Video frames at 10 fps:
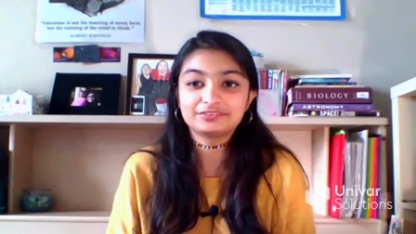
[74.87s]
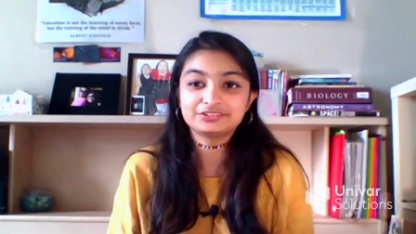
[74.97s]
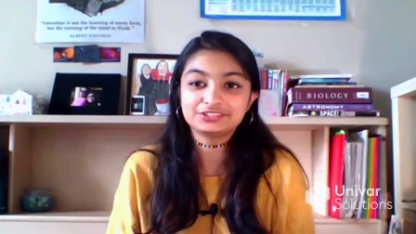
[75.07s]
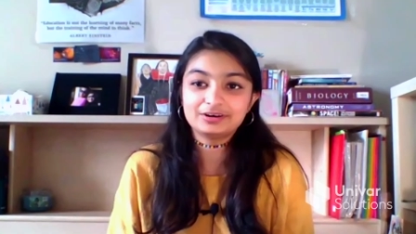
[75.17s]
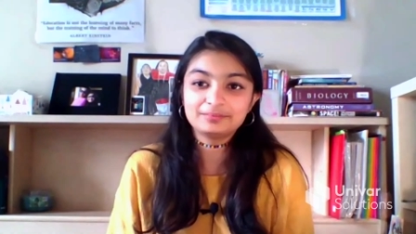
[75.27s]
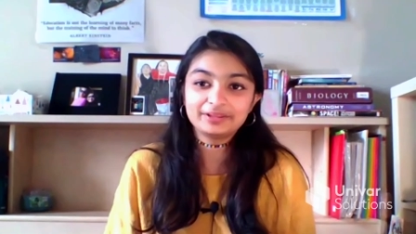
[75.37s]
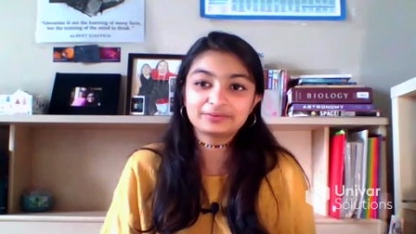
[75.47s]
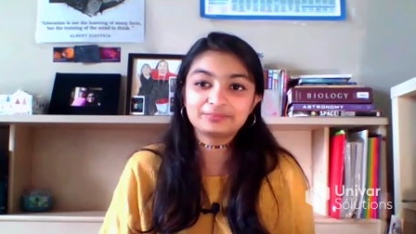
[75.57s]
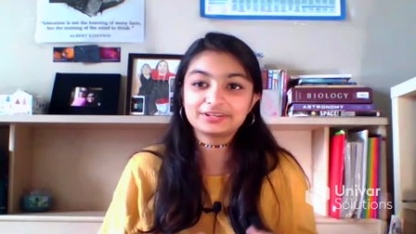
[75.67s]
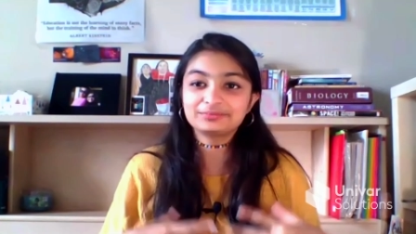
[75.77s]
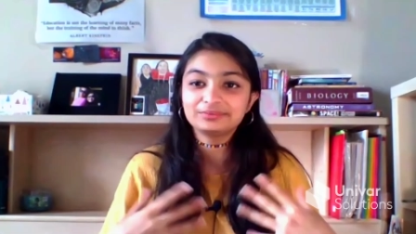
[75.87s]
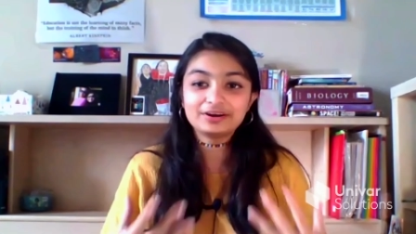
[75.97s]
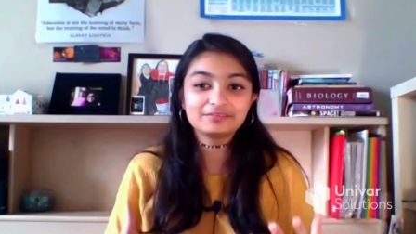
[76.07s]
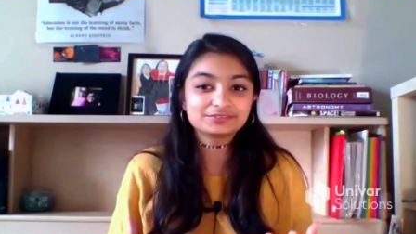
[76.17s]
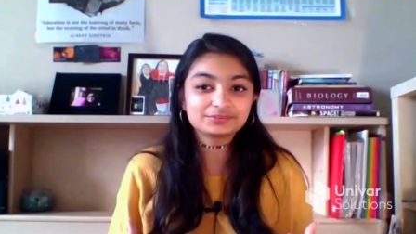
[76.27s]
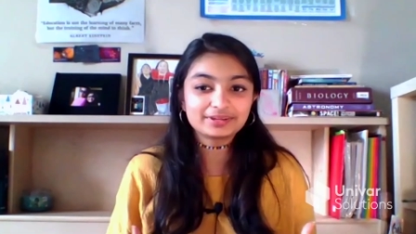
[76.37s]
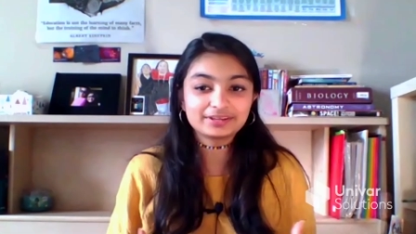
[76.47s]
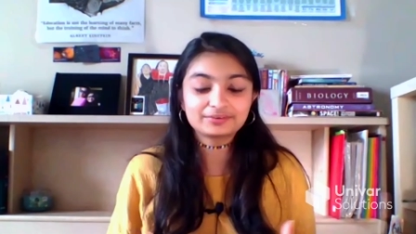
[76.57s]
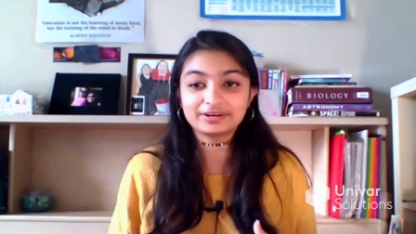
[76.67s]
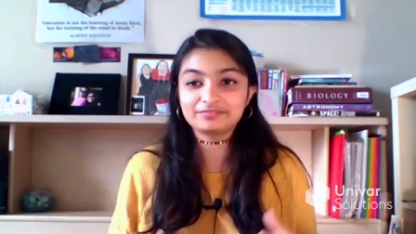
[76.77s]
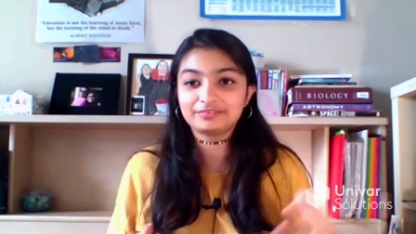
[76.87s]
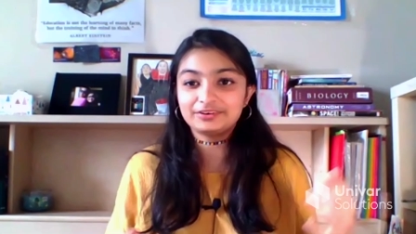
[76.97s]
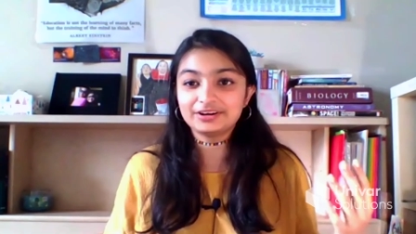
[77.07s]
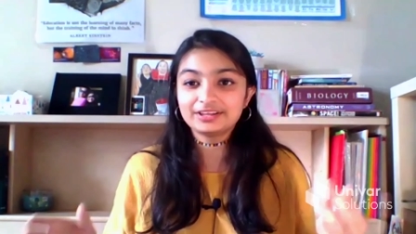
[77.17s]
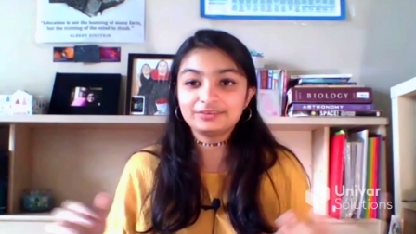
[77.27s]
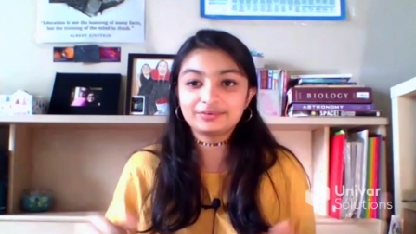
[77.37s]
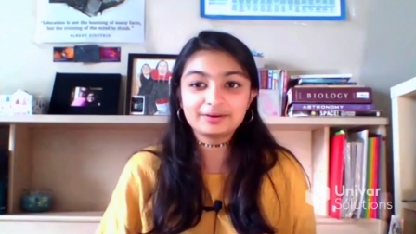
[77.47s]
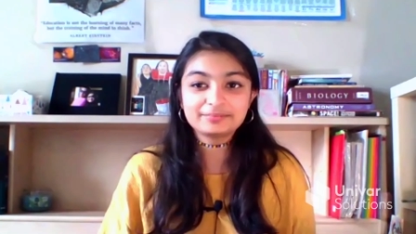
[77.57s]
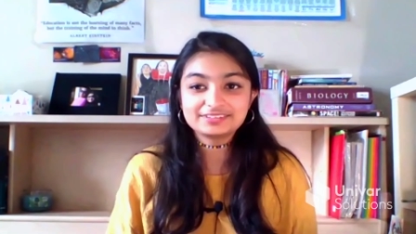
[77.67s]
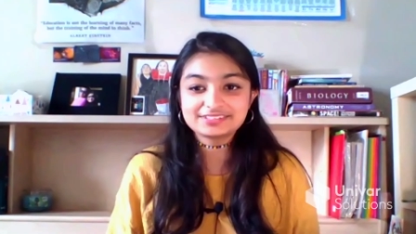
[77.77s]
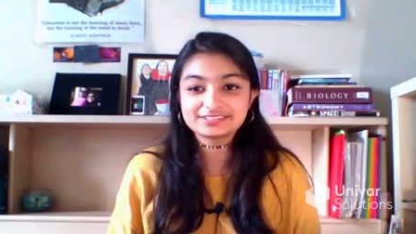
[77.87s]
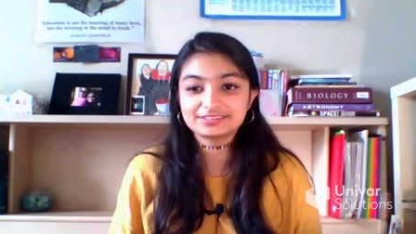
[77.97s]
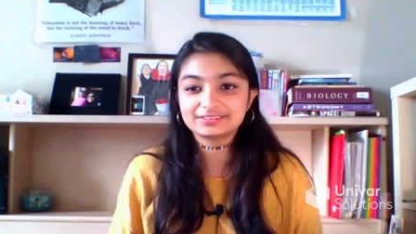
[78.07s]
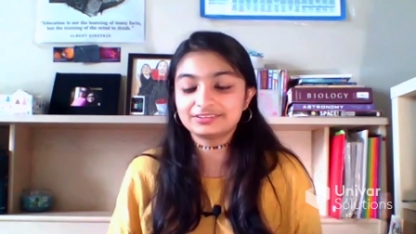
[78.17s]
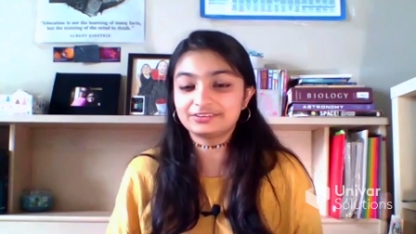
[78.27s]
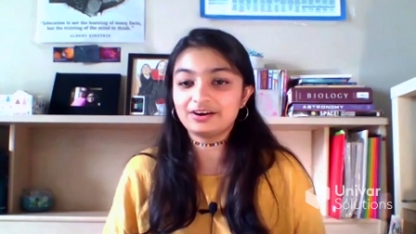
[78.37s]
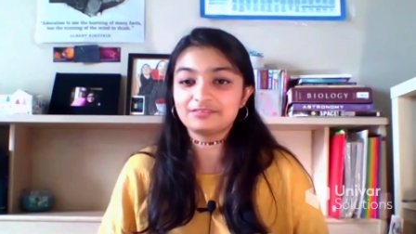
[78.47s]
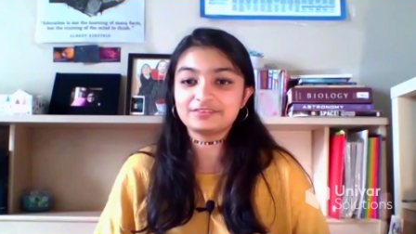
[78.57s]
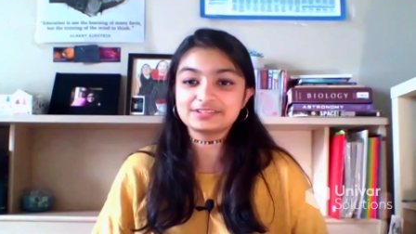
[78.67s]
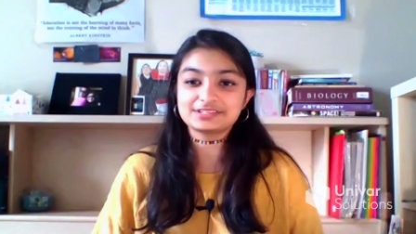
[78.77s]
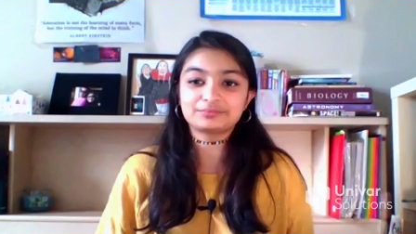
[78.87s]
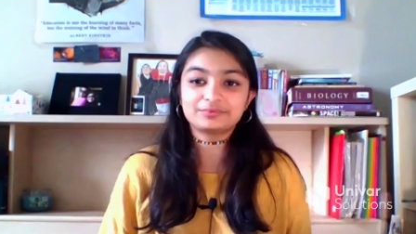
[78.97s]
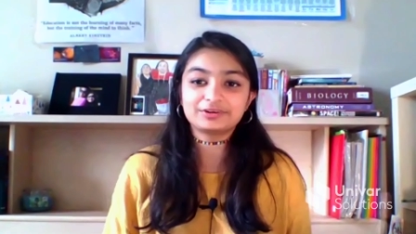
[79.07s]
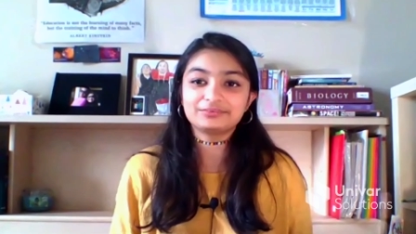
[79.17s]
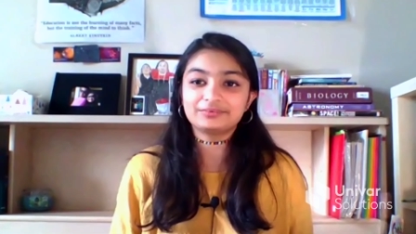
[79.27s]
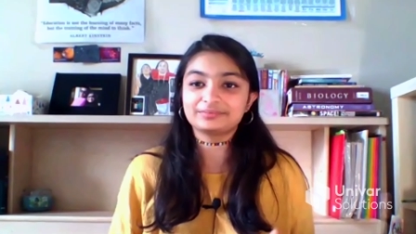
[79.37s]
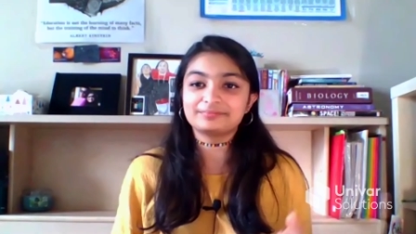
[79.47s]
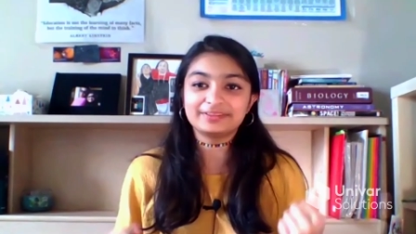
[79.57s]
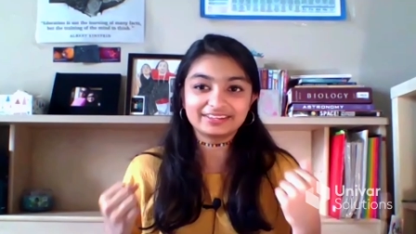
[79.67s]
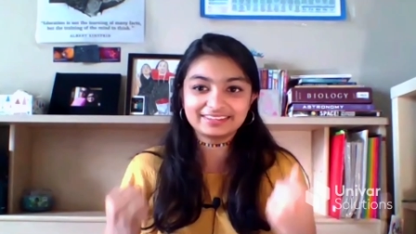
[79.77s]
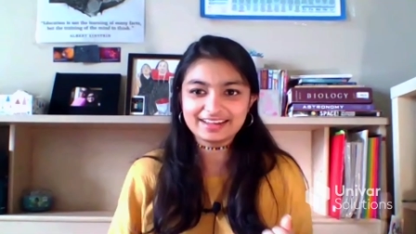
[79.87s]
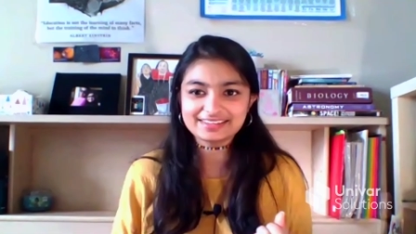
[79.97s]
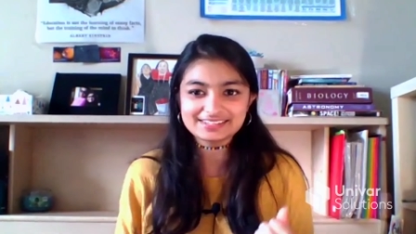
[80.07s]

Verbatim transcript: your job? Like what do you love doing whenever you come into your office? Like what do you want to be like, "Yes,